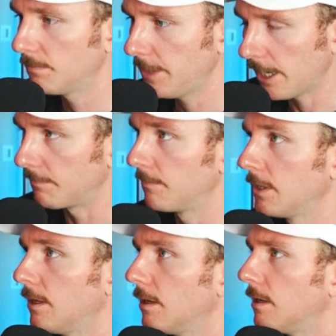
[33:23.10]
Yeah.
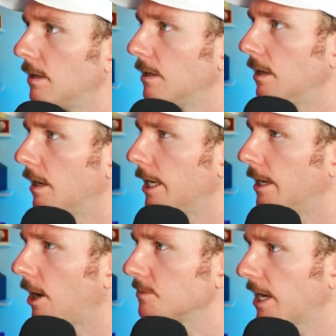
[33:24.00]

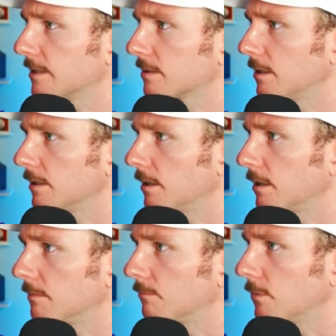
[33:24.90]
And Hamza asks
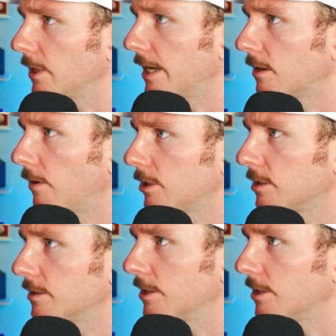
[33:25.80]
a related question.